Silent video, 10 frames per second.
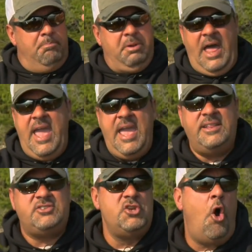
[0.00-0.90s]

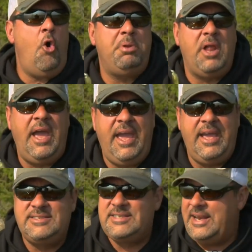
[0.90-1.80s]
blades, no
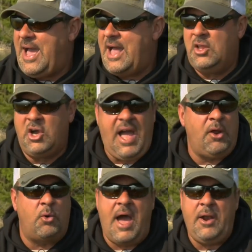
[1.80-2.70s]
blades, and I, look, I
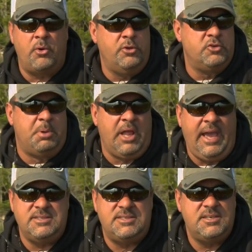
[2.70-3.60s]
don't, I don't use
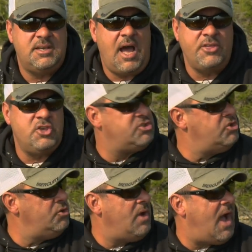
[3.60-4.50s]
blades. I just
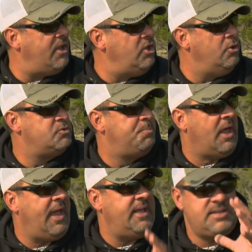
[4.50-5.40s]
do not use
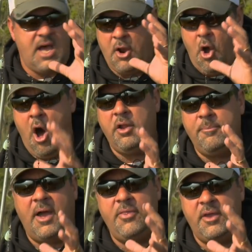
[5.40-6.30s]
blades. On all
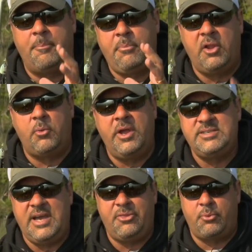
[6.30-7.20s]
of my, the umbrella
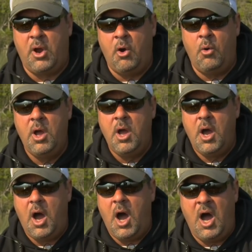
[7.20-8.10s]
rigs I throw,
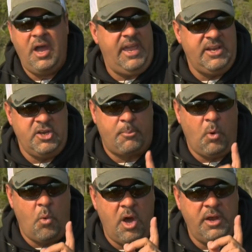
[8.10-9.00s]
uh, it, number
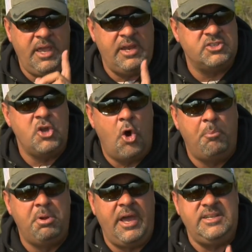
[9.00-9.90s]
one, it is no
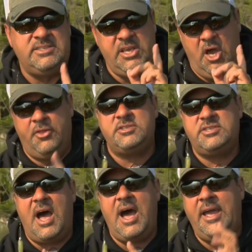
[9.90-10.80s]
blades. The other
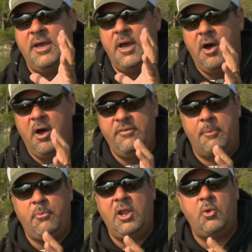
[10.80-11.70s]
side of an
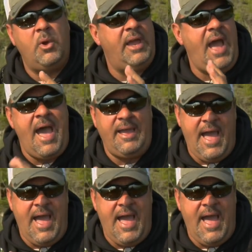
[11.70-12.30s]
umbrella rig, I,